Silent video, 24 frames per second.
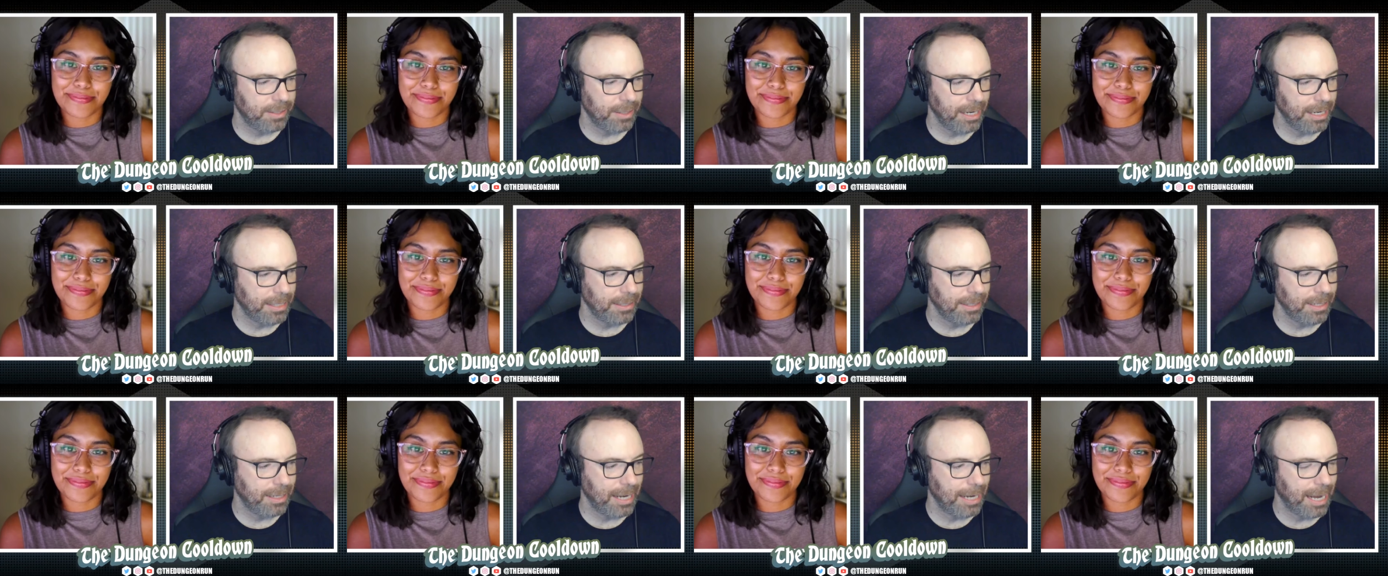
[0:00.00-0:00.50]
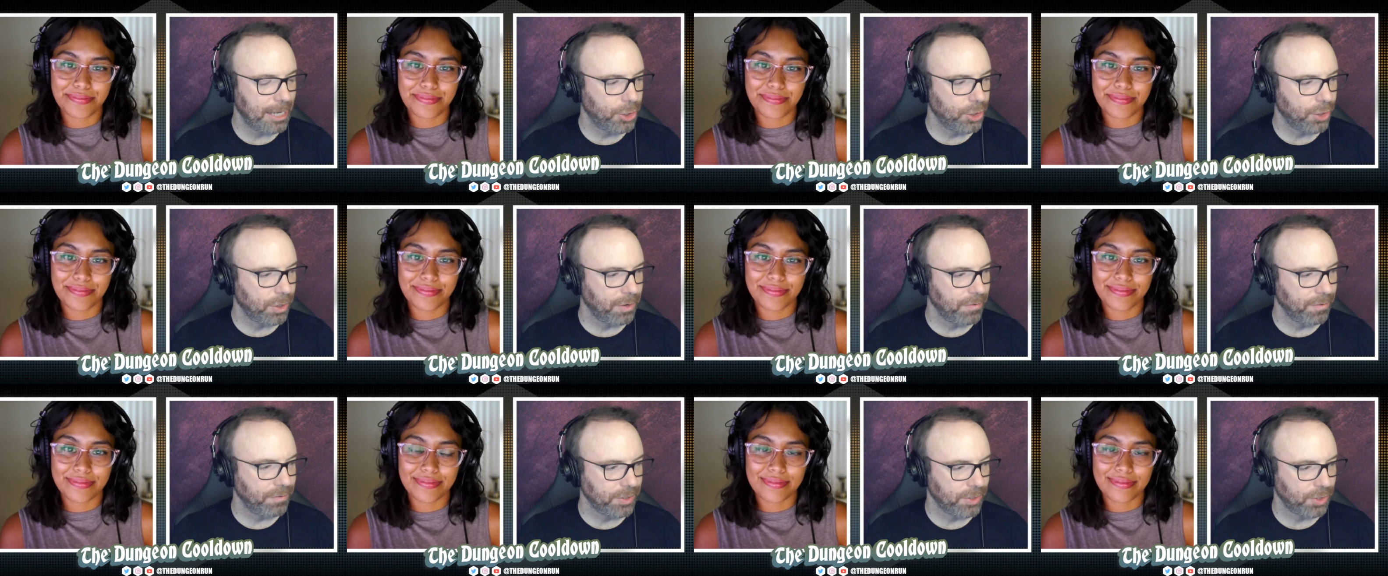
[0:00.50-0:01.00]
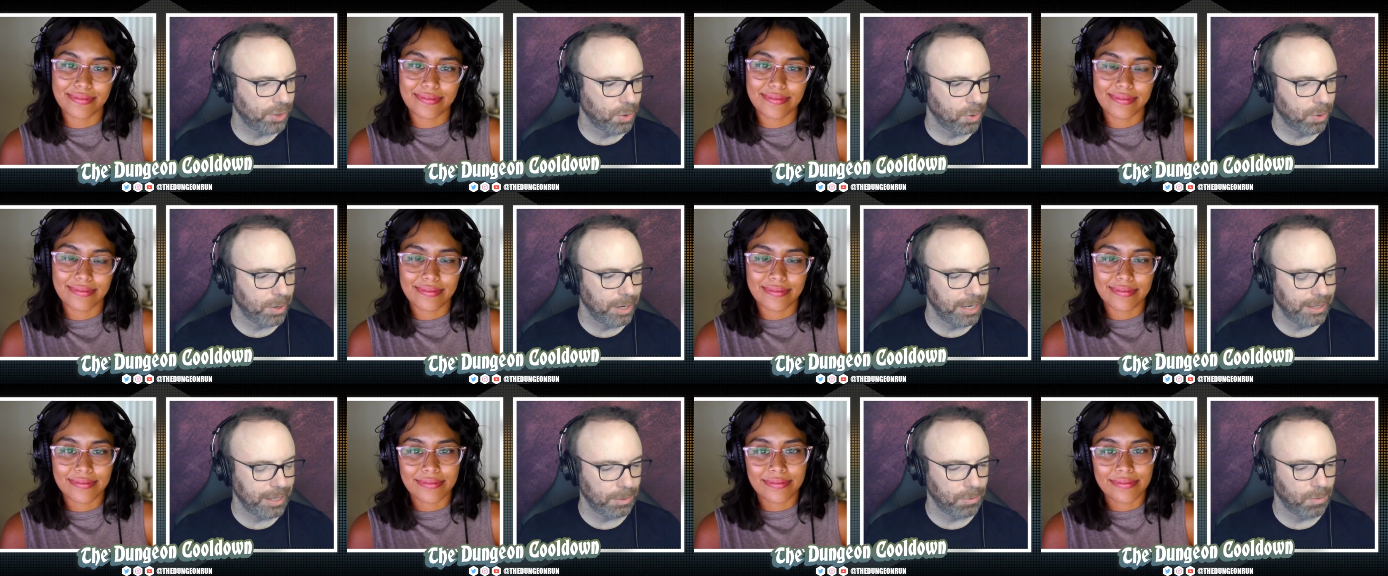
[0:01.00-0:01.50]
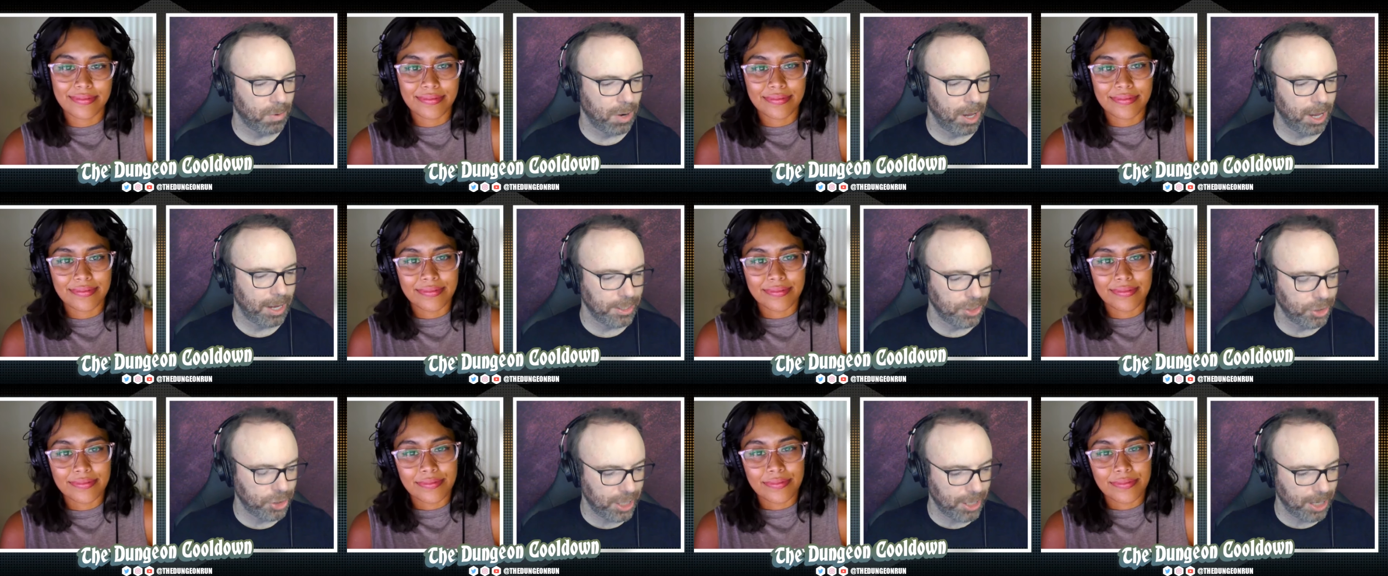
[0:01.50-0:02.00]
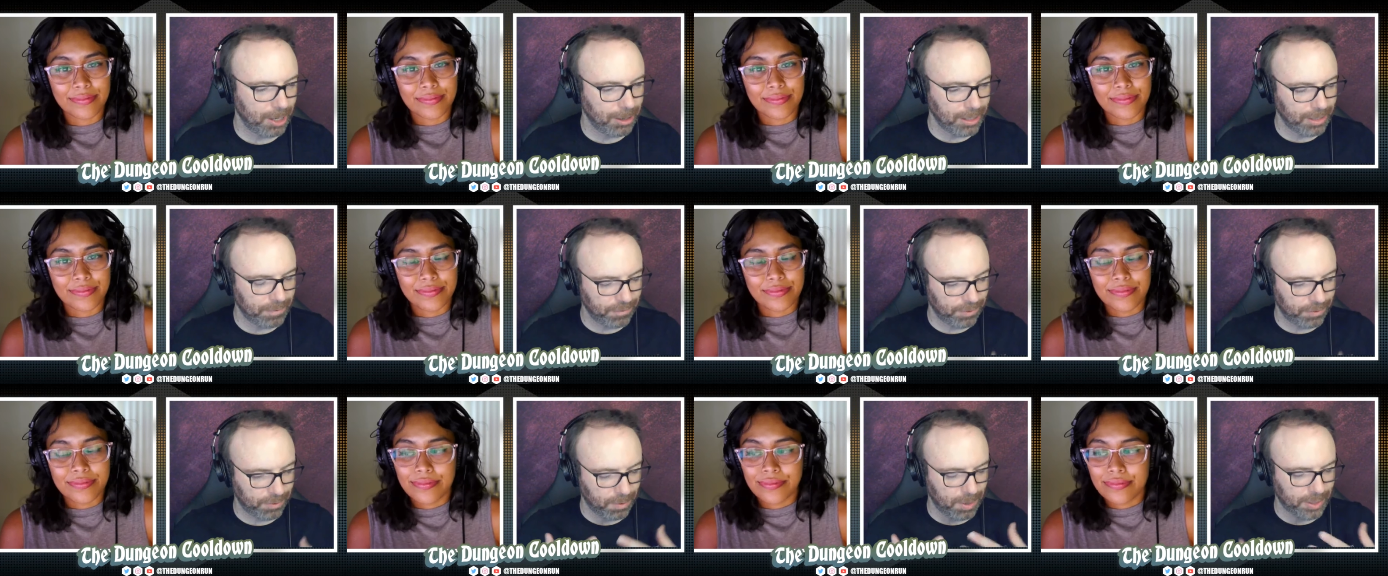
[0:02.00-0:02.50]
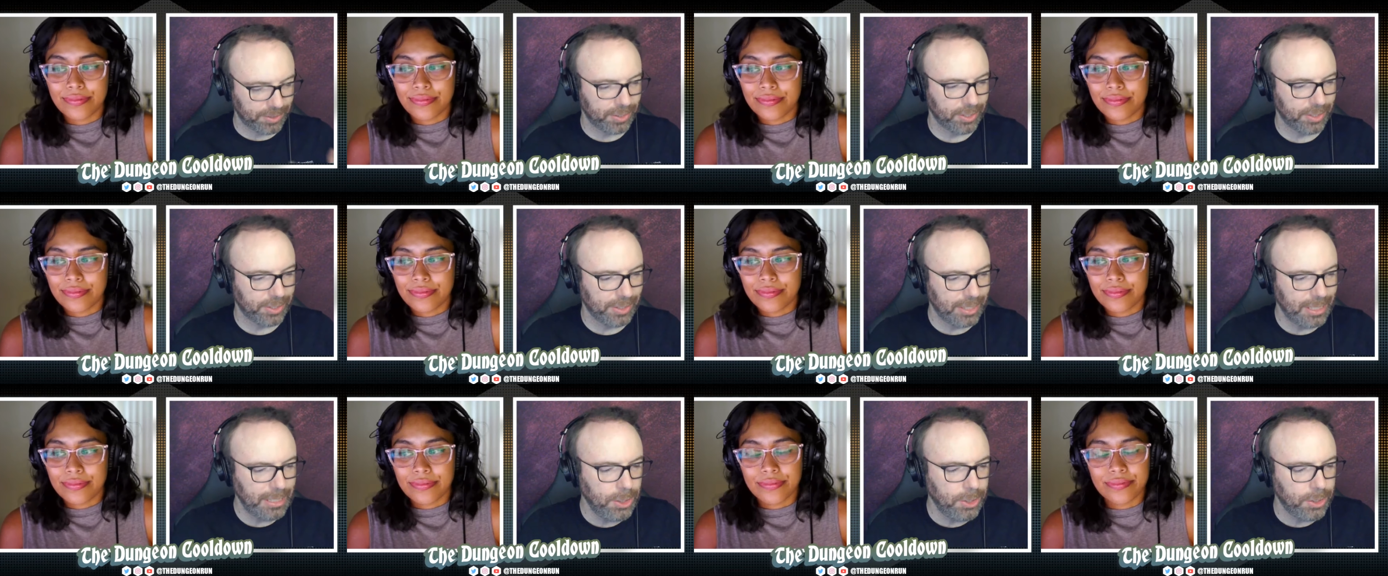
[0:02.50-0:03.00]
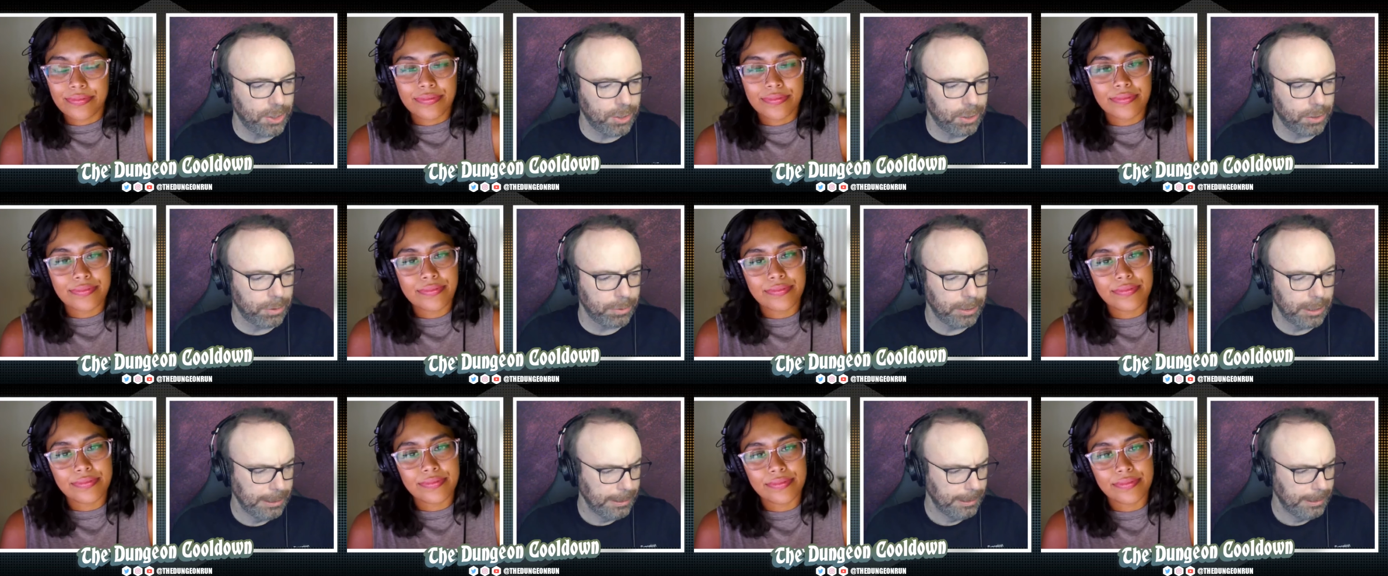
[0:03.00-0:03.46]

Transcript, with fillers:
Speaker 1: is the nature of the story that Ron and Jarred have thrust us into,